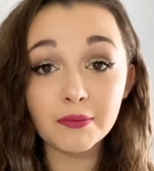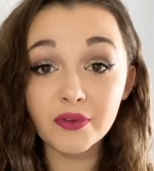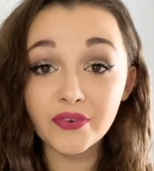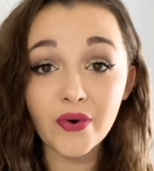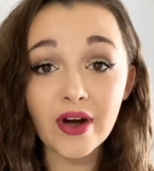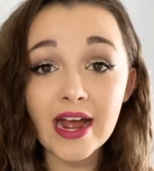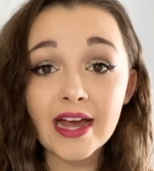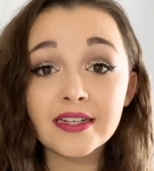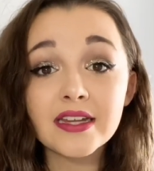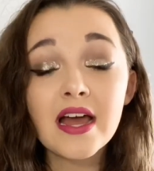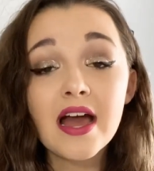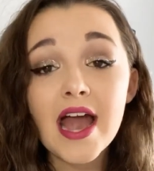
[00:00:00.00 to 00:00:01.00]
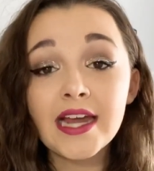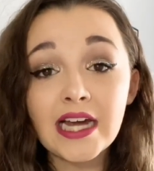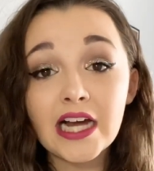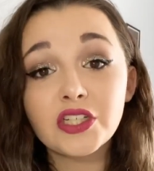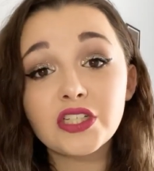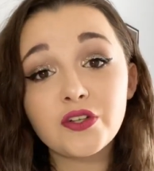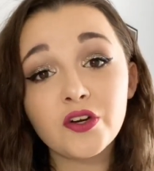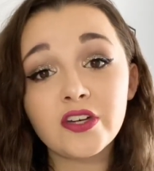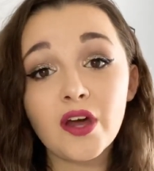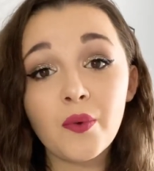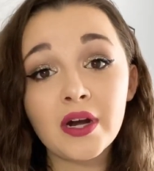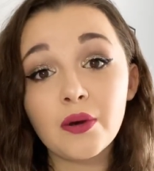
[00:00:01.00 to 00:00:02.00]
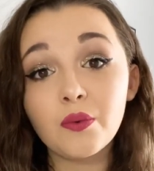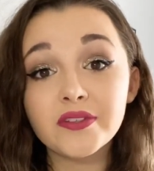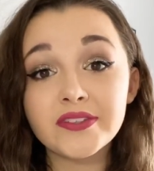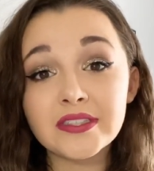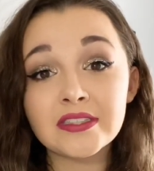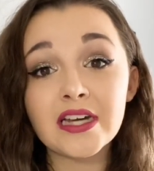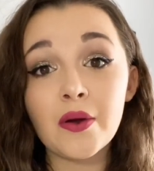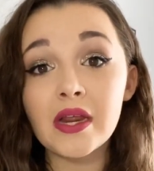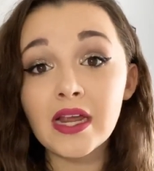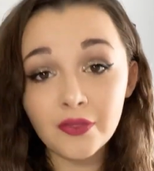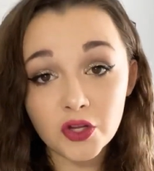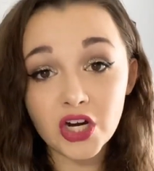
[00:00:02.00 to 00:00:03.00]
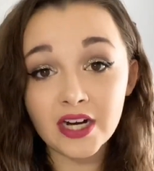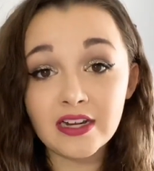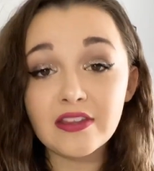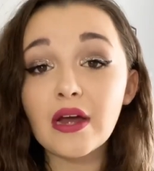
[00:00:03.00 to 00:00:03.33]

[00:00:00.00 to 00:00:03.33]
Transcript: beforehand. And it actually turned out when I was sitting down eating the Chinese,